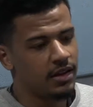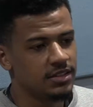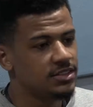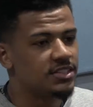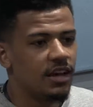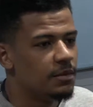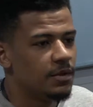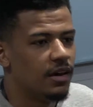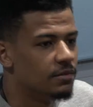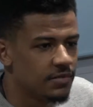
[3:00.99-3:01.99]

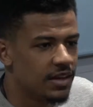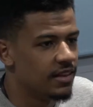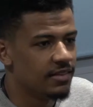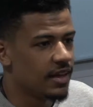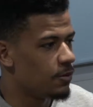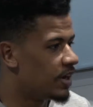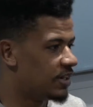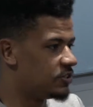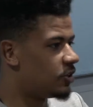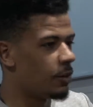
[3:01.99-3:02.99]
Serbia and then they went
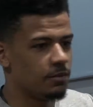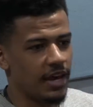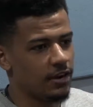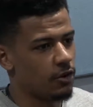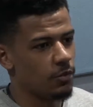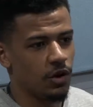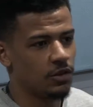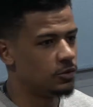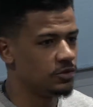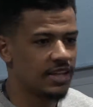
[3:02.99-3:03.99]
and topped their group, won
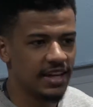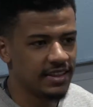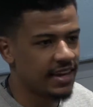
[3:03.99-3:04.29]
all 10 of